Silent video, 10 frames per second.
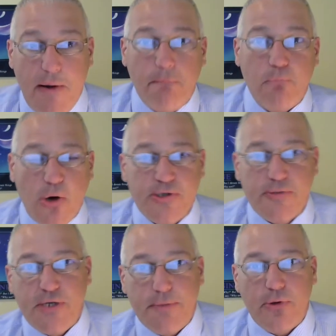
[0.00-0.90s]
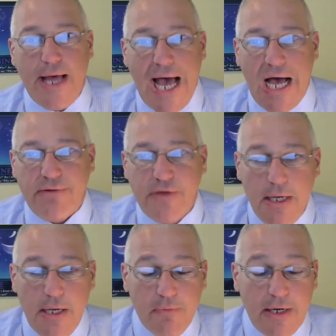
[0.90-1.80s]
most people have,
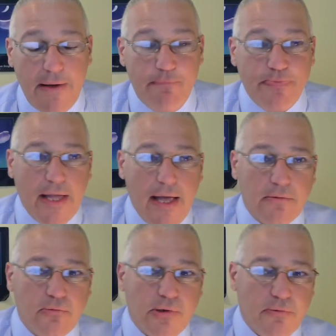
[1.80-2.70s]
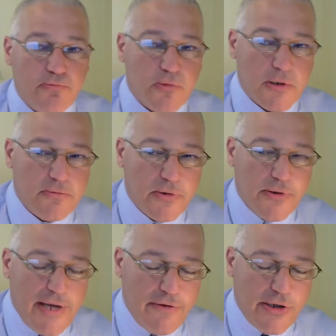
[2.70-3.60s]
but with
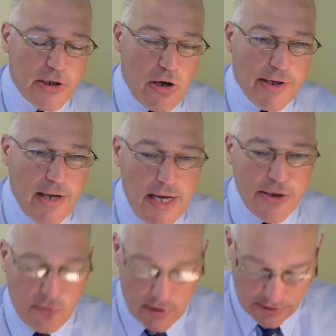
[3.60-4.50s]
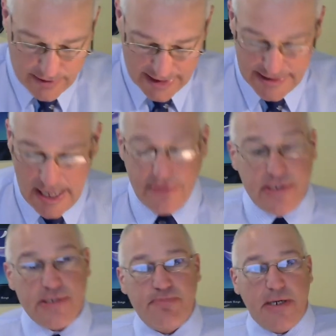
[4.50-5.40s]
everything going on in the world right now, this
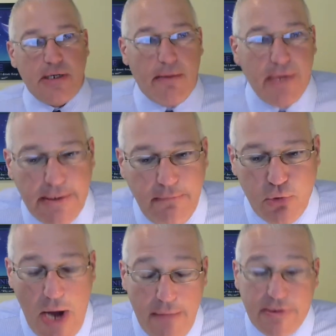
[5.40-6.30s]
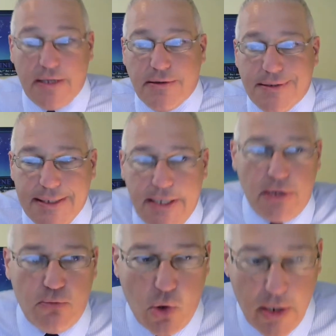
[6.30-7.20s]
is becoming probably a little
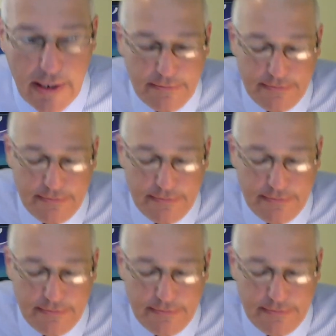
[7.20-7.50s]
more